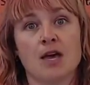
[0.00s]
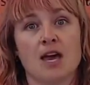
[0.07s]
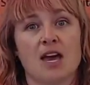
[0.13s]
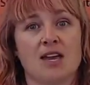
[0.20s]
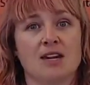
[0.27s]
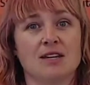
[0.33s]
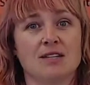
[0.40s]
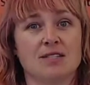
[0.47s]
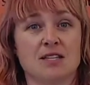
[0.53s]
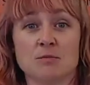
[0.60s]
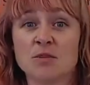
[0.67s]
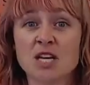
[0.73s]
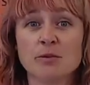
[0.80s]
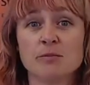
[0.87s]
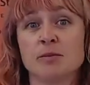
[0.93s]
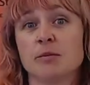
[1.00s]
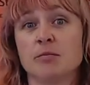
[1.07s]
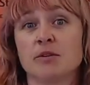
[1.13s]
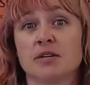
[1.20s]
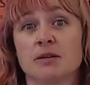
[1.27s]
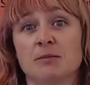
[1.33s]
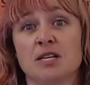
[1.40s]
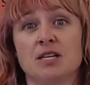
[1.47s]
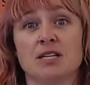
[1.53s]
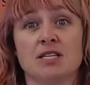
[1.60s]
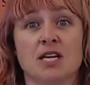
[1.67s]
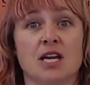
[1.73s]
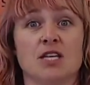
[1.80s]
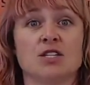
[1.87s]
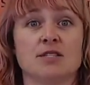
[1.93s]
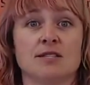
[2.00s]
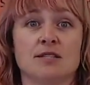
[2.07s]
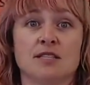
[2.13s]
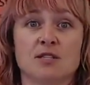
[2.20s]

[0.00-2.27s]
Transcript: And sometimes people can be contagious and